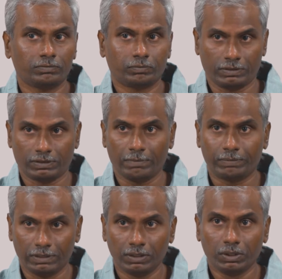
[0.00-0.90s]
For
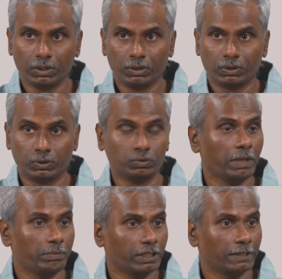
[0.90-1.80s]
example, you may
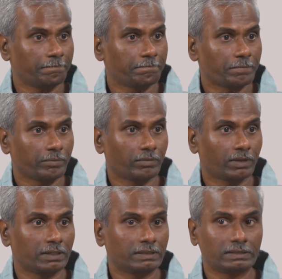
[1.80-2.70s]
be
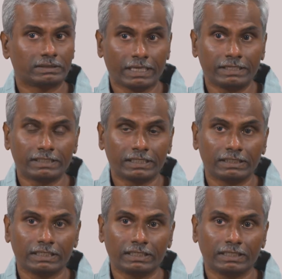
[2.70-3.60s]
sensing
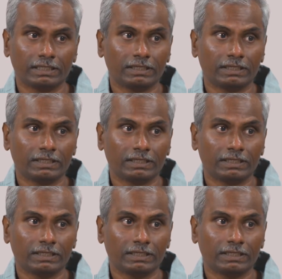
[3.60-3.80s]
the